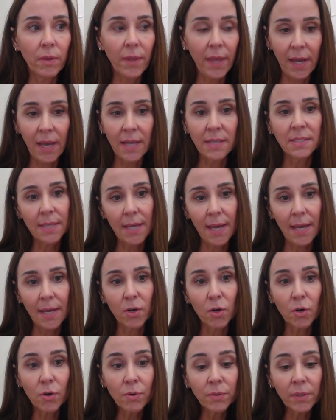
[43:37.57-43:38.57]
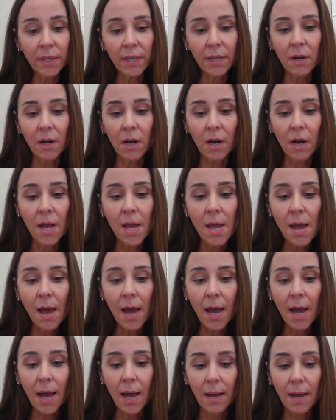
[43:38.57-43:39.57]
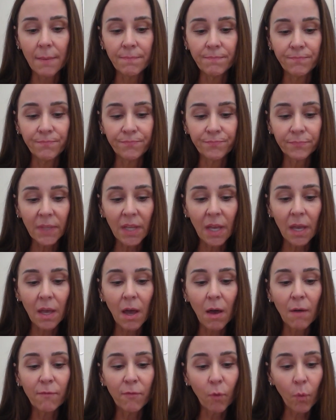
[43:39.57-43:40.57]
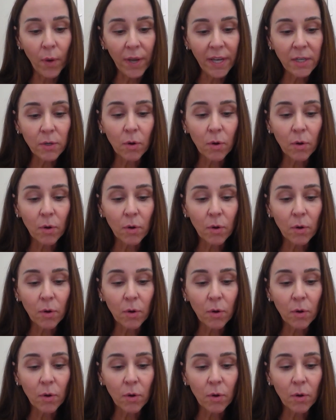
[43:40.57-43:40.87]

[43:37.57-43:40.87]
like I said earlier, avoid or